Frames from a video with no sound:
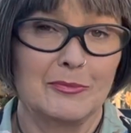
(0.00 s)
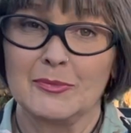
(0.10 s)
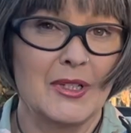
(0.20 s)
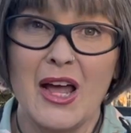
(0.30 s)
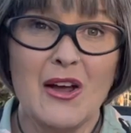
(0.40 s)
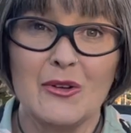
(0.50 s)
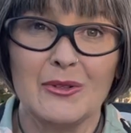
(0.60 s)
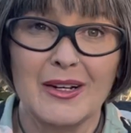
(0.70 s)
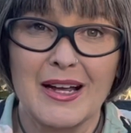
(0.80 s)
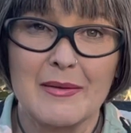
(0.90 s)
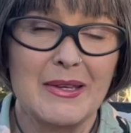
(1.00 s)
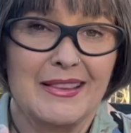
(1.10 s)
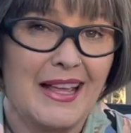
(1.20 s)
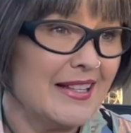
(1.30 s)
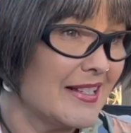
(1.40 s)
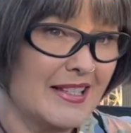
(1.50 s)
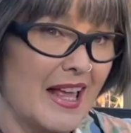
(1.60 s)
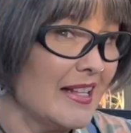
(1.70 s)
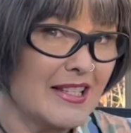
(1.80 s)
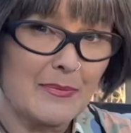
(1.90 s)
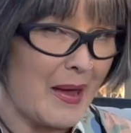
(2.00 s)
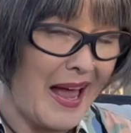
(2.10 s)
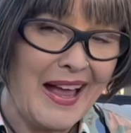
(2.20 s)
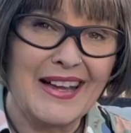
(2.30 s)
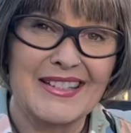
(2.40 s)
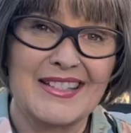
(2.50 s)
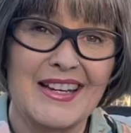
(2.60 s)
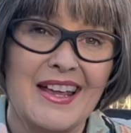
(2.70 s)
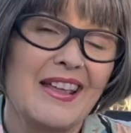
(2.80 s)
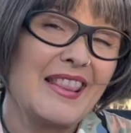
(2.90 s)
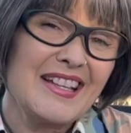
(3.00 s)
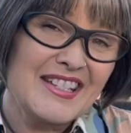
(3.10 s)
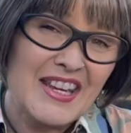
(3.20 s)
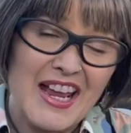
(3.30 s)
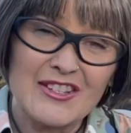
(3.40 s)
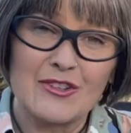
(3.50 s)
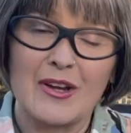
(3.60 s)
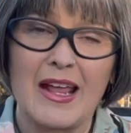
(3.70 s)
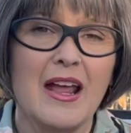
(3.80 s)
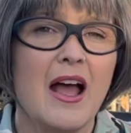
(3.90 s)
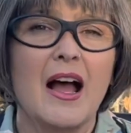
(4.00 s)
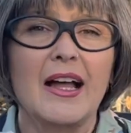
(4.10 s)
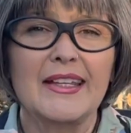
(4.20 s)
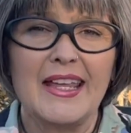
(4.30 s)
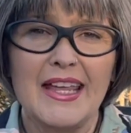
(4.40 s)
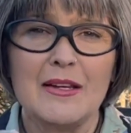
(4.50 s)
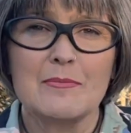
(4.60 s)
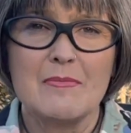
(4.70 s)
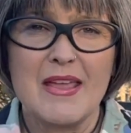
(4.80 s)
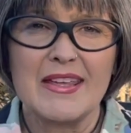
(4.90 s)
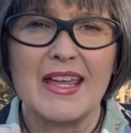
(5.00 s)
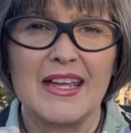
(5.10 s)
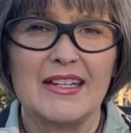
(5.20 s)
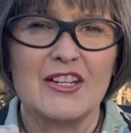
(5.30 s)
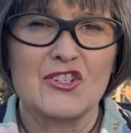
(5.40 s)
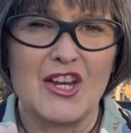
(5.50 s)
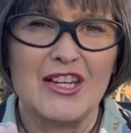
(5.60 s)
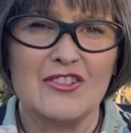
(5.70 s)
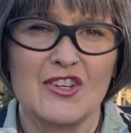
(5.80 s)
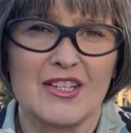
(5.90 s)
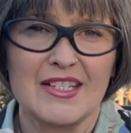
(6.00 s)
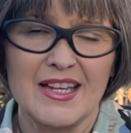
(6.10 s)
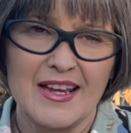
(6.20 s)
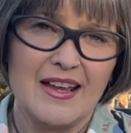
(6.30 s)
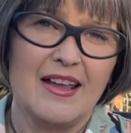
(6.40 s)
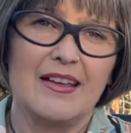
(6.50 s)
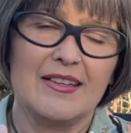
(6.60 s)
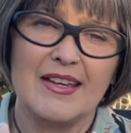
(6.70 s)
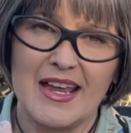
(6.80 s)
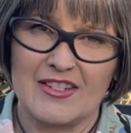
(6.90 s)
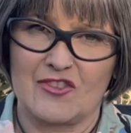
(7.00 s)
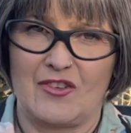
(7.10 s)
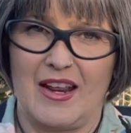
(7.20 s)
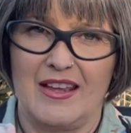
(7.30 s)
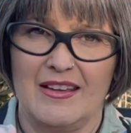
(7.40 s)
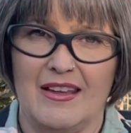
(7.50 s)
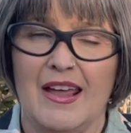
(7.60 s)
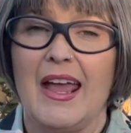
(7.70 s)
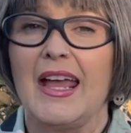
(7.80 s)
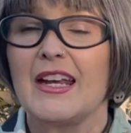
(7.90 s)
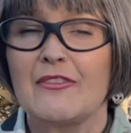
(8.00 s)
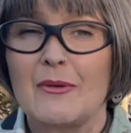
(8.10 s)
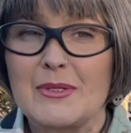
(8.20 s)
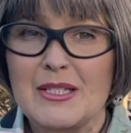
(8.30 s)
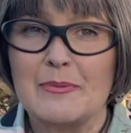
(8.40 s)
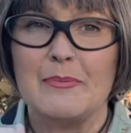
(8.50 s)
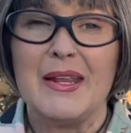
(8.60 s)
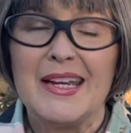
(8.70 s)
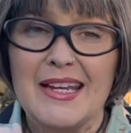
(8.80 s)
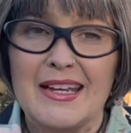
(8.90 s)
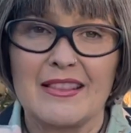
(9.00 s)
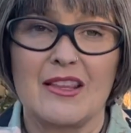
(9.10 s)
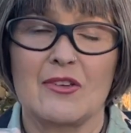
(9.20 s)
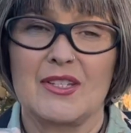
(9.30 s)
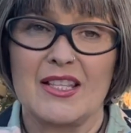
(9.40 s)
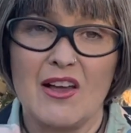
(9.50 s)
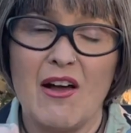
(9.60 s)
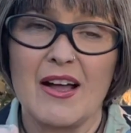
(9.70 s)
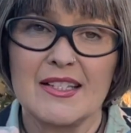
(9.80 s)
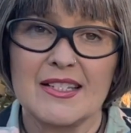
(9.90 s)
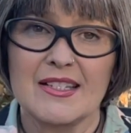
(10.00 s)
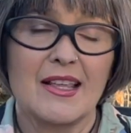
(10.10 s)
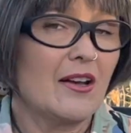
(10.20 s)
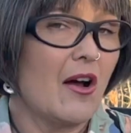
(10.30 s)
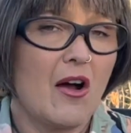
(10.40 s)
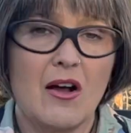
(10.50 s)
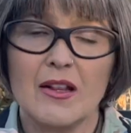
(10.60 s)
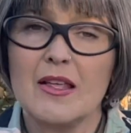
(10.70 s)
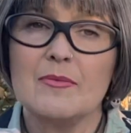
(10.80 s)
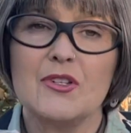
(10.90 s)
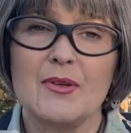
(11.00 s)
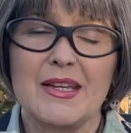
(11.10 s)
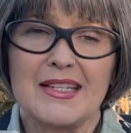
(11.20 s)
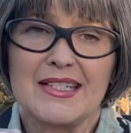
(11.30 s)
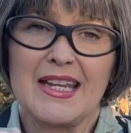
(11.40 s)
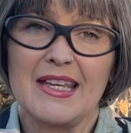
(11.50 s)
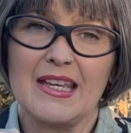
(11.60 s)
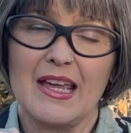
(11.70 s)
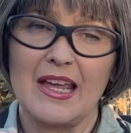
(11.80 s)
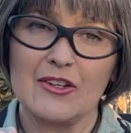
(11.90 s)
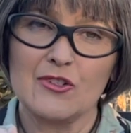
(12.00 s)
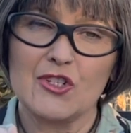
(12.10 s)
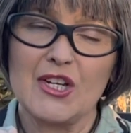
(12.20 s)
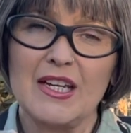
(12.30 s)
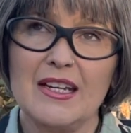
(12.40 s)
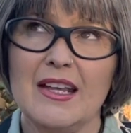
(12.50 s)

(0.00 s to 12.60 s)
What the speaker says: No. I mean, that's the past. That's yesterday. I can't make any changes yesterday. And if I'm spinning in those thoughts, then all I'm doing is taking energy